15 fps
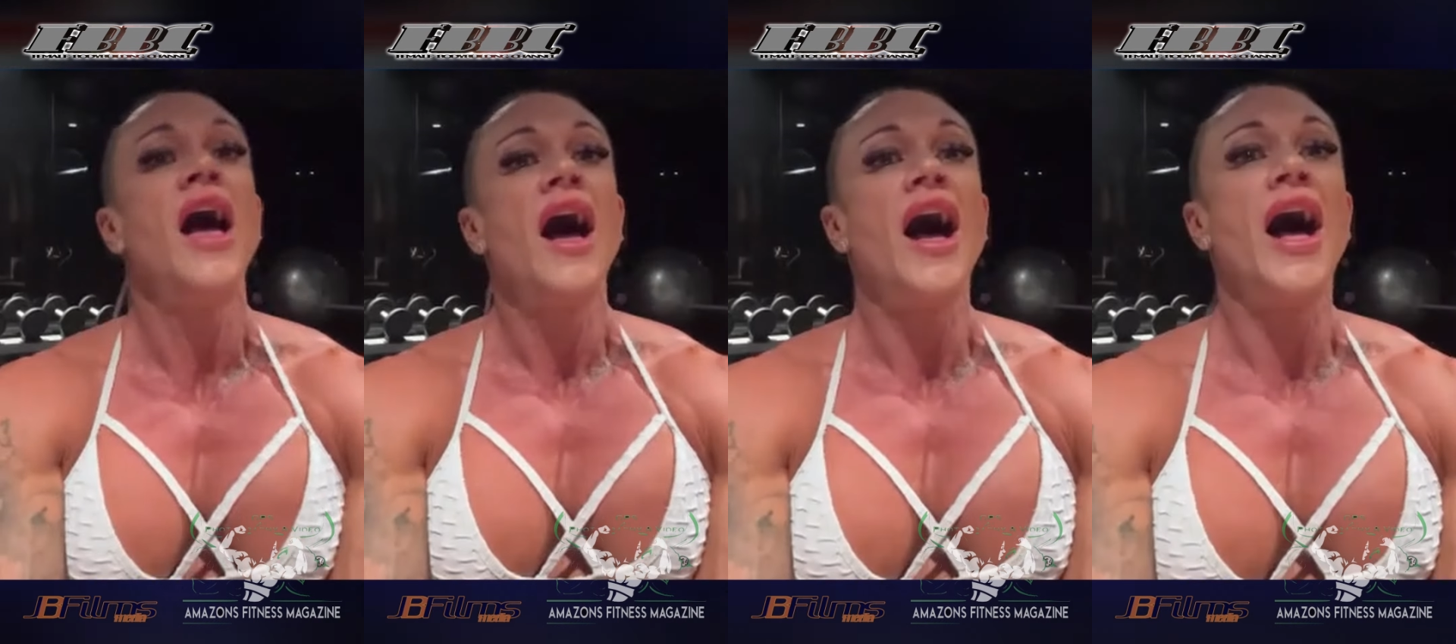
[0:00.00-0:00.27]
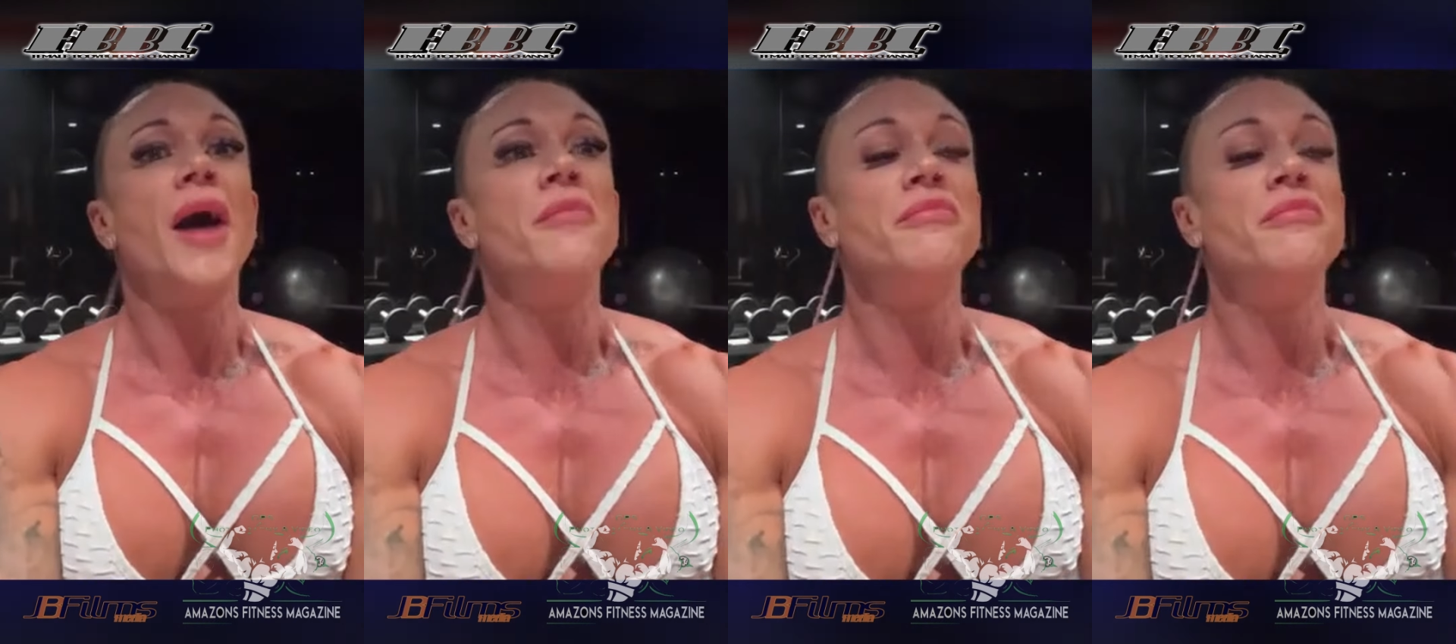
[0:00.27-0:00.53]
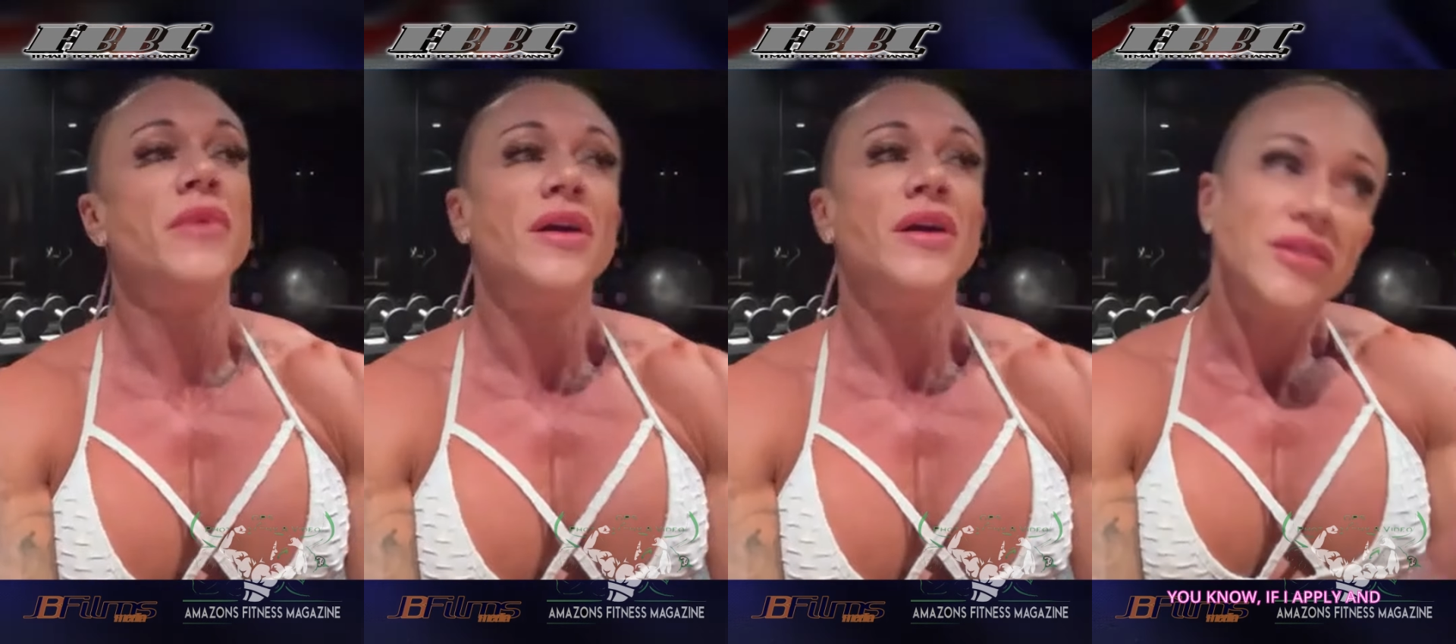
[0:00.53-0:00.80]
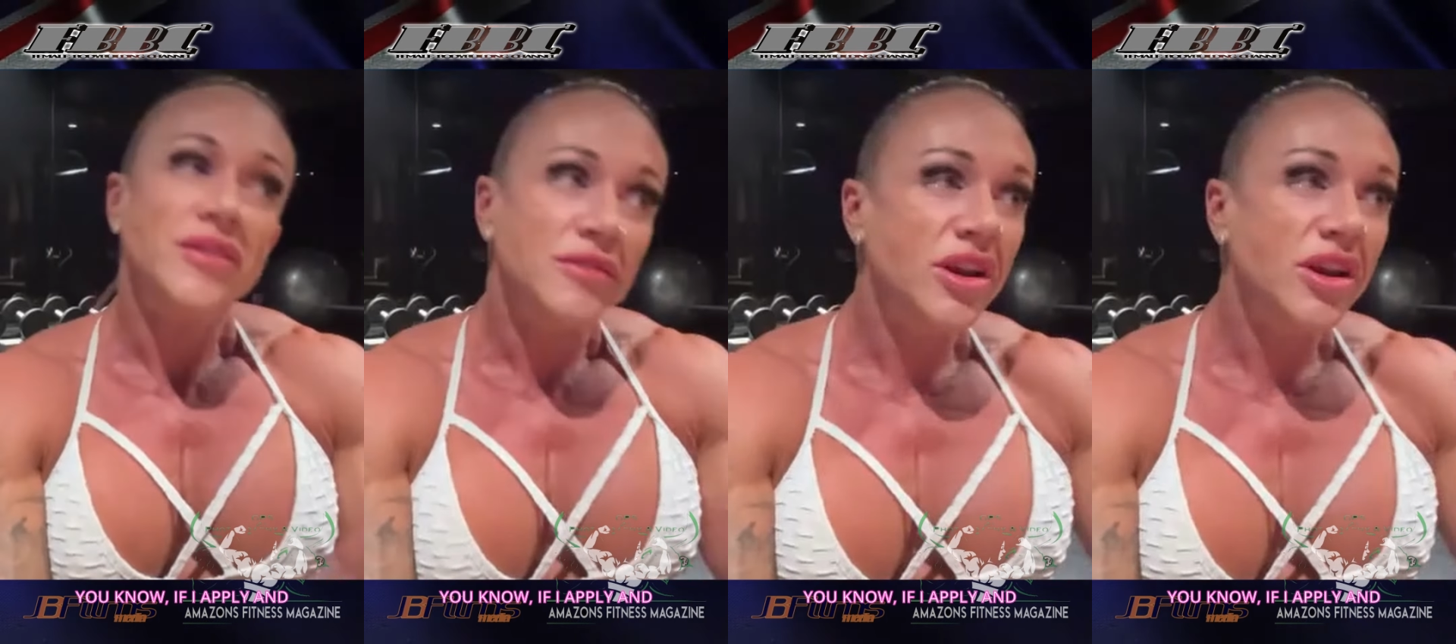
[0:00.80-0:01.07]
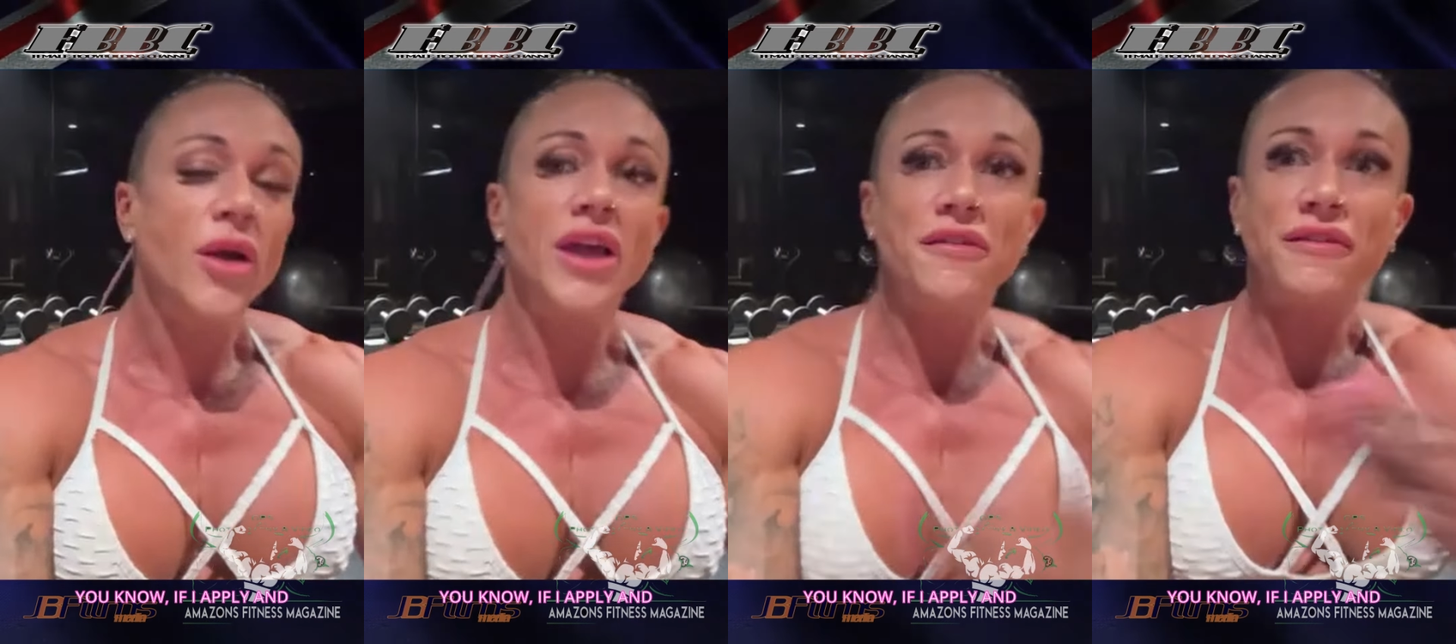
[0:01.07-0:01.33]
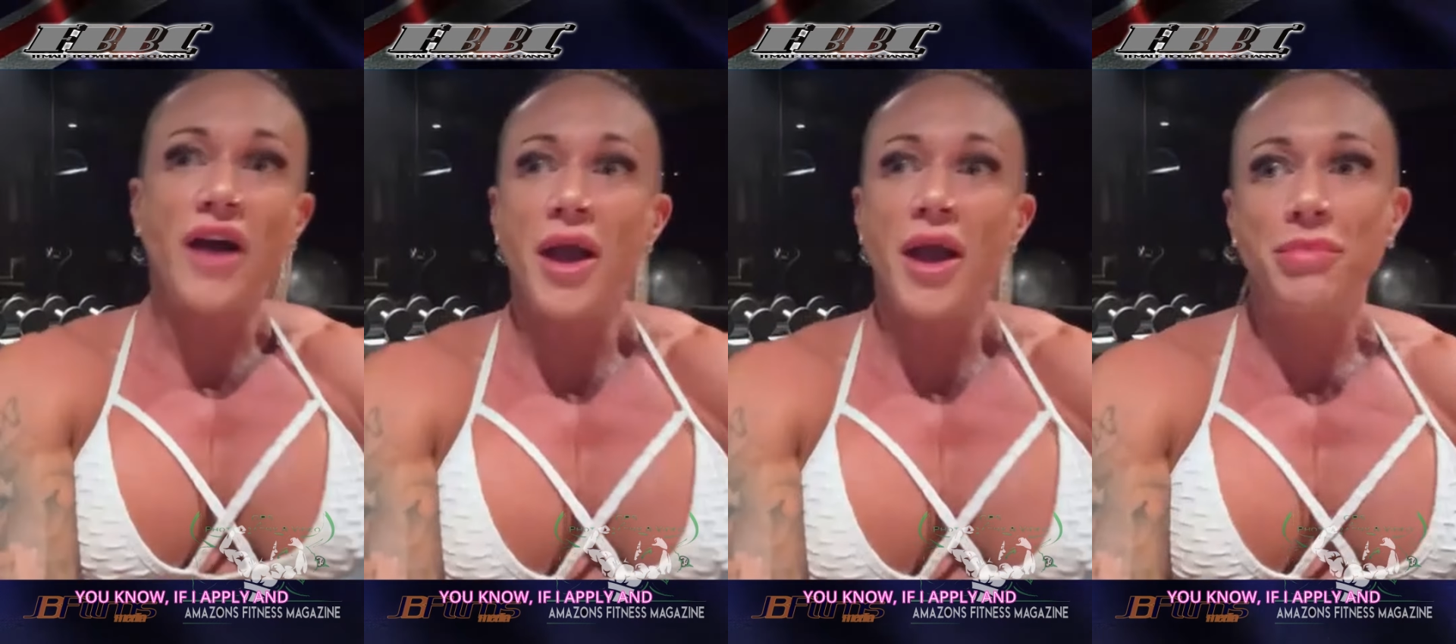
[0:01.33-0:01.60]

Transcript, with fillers: Um, you know, if I